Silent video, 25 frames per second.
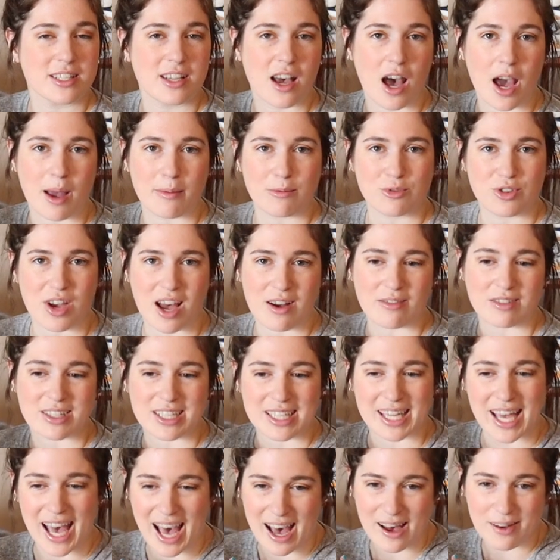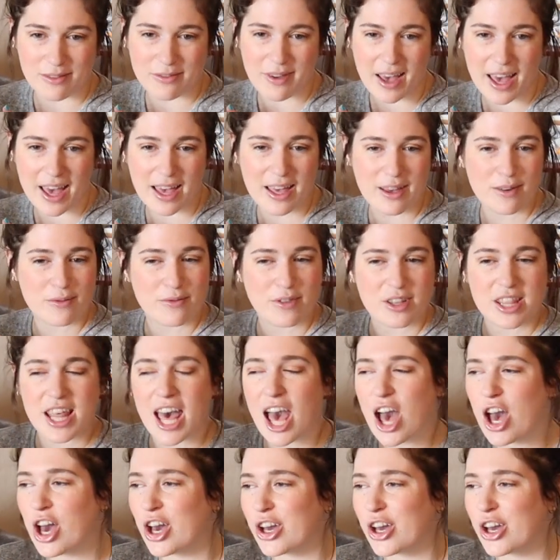time-traveling cafe for their